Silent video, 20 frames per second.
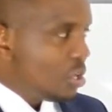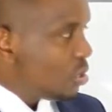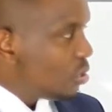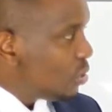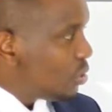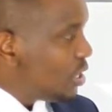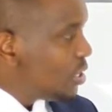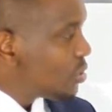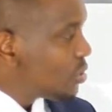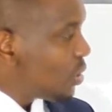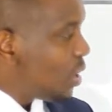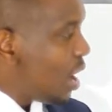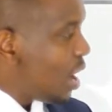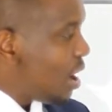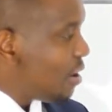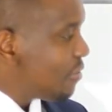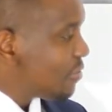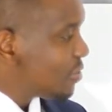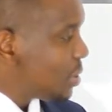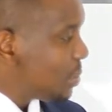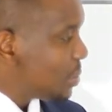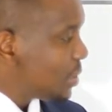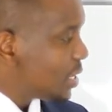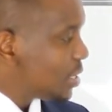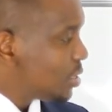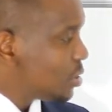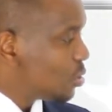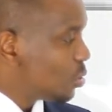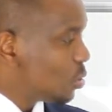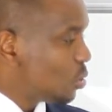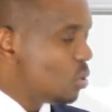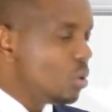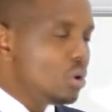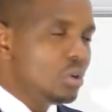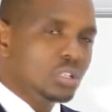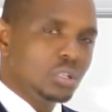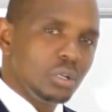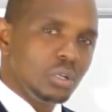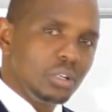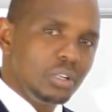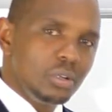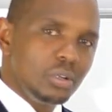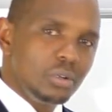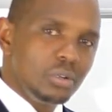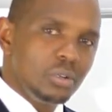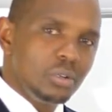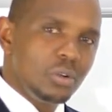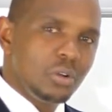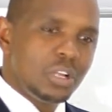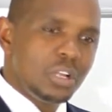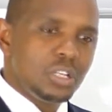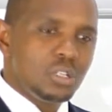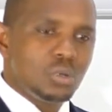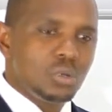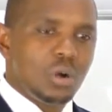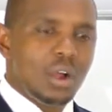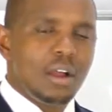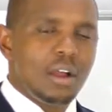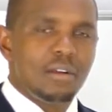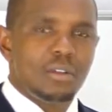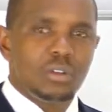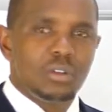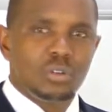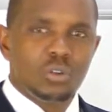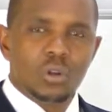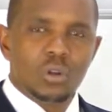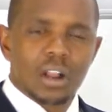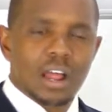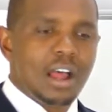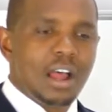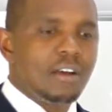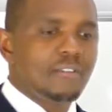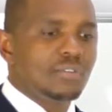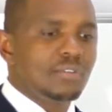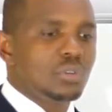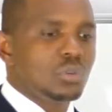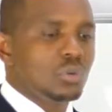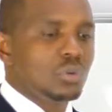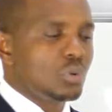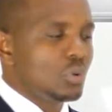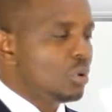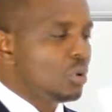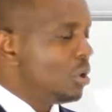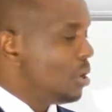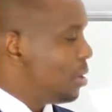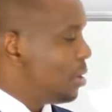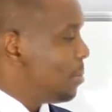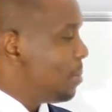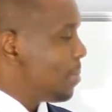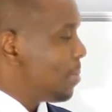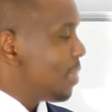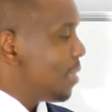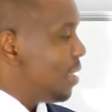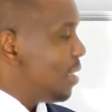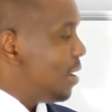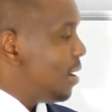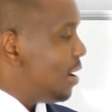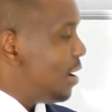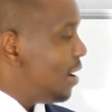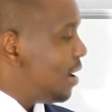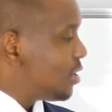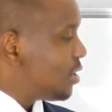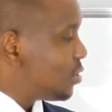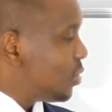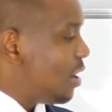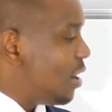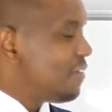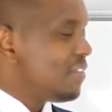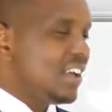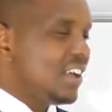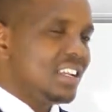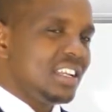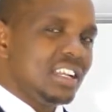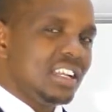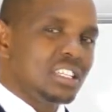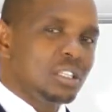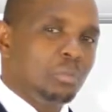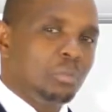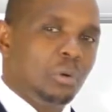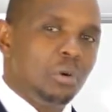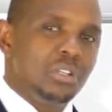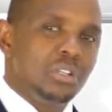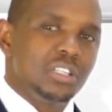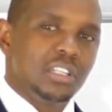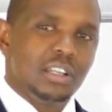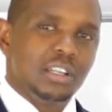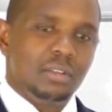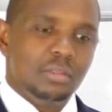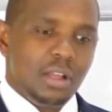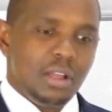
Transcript: You need to have something to cushion you. You don't have to have that exposure.